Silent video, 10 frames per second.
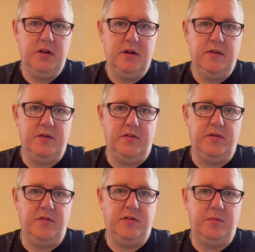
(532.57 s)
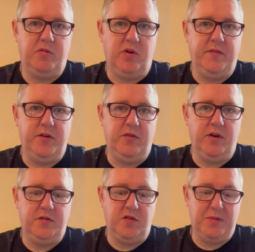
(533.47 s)
the prophet
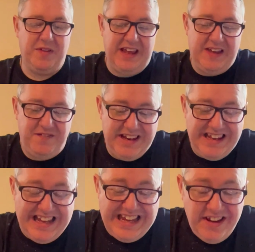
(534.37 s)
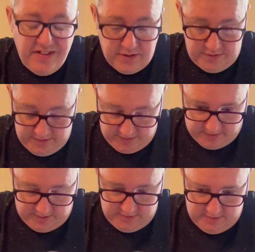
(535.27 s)
Joseph Smith. If it isn't
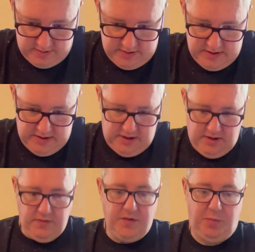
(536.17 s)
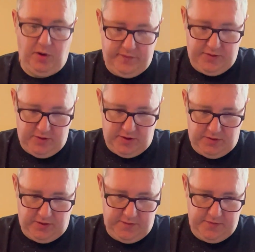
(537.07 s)
the prophet
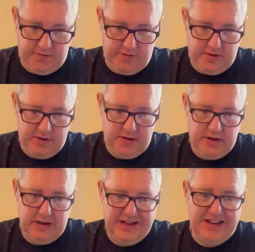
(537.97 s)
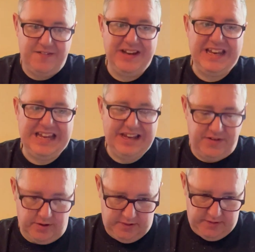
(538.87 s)
Joseph, if it
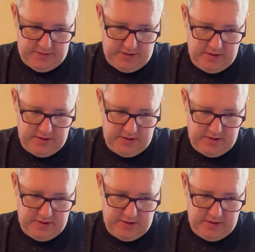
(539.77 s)
isn't,